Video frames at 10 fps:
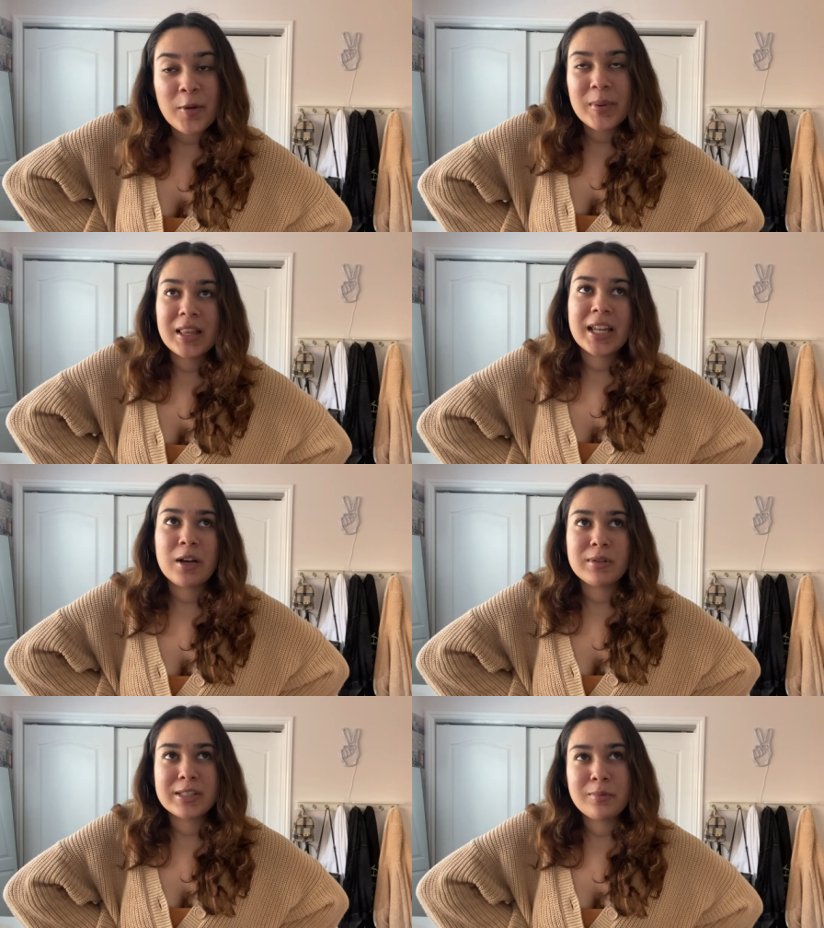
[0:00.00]
but then I
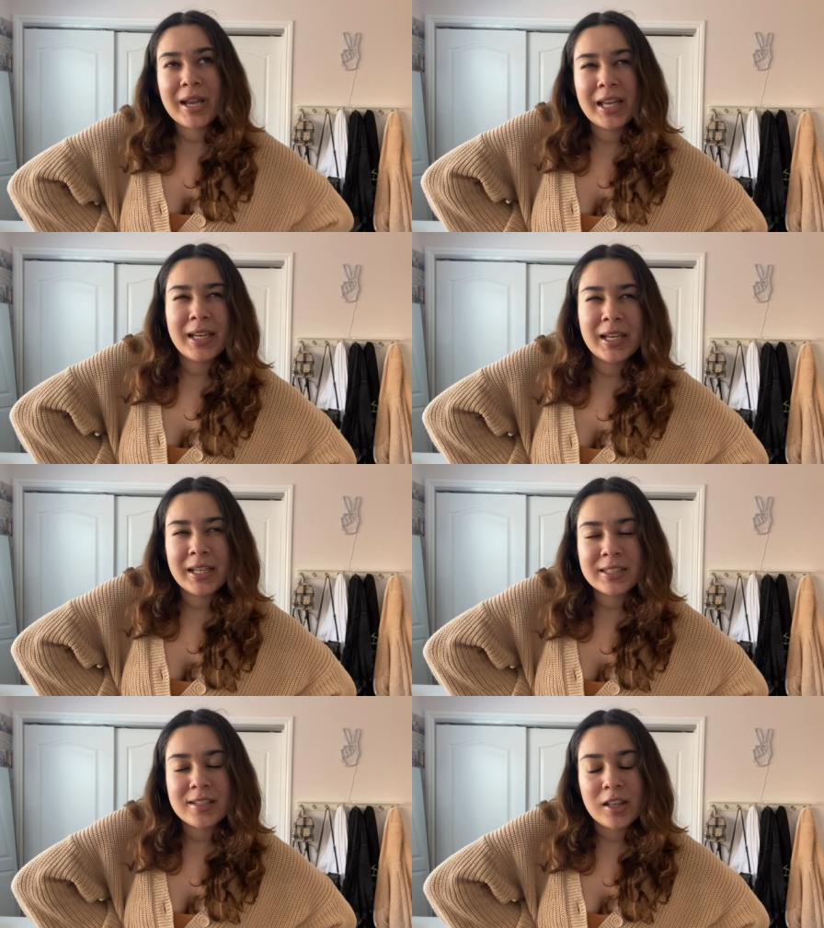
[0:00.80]
was
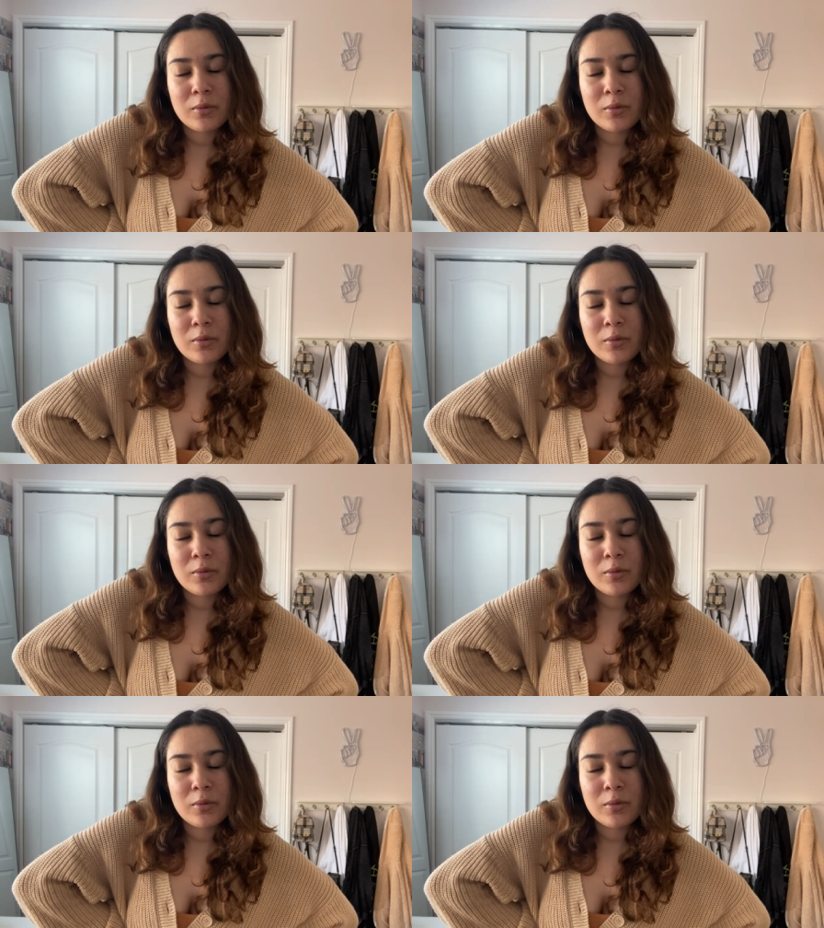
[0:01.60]
waiting until it